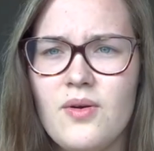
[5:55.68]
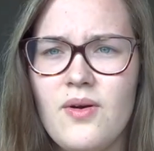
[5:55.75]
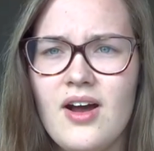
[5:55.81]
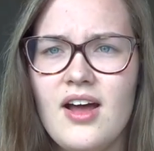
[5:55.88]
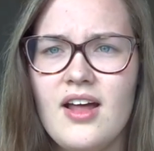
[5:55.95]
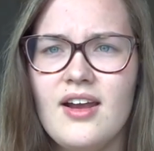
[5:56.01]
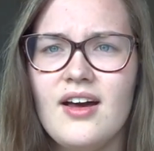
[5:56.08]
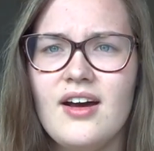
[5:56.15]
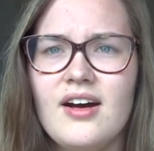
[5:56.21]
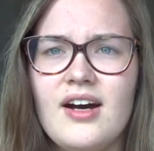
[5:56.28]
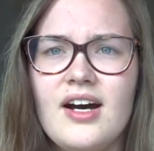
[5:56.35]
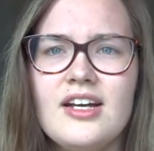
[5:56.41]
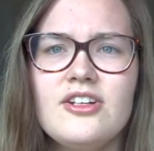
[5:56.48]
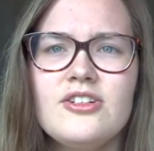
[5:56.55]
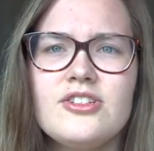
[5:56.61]
quite a lot.
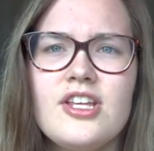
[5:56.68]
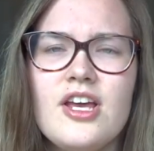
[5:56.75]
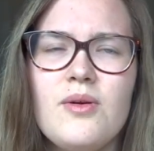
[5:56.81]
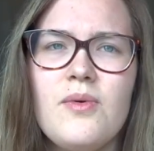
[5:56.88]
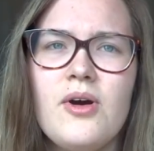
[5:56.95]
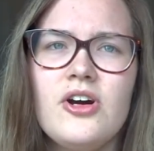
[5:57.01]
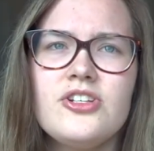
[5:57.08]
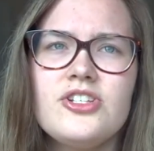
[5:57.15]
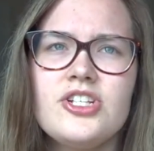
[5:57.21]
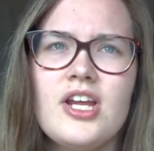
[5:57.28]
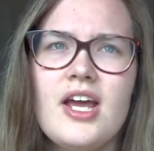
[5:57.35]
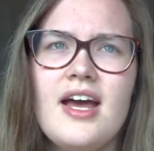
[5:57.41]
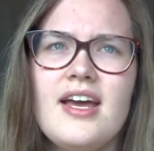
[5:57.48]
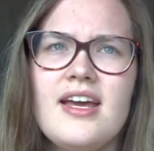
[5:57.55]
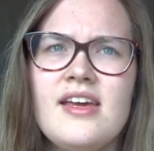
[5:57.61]
I also watch
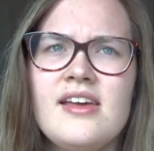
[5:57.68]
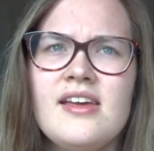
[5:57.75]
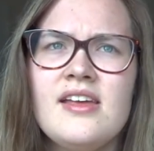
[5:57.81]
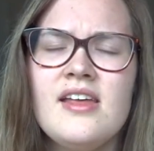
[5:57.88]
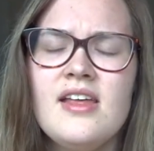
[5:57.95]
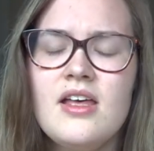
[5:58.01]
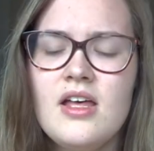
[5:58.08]
a